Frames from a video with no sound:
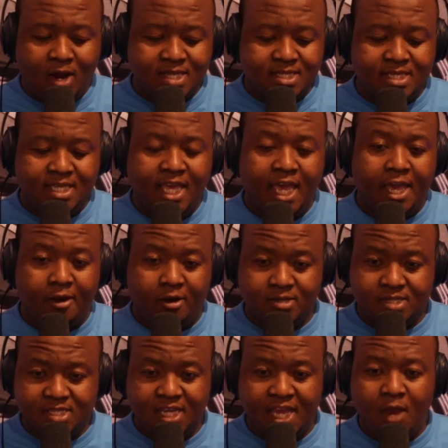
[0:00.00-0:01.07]
was
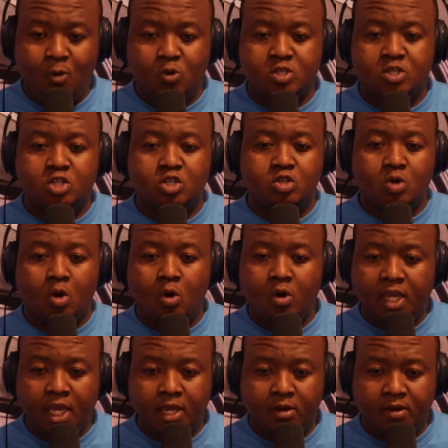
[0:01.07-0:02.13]
chaos. It was
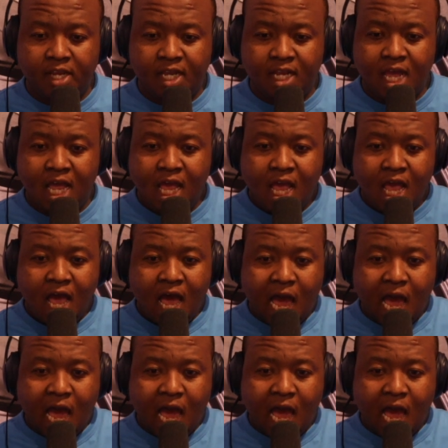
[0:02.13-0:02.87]
so chaotic.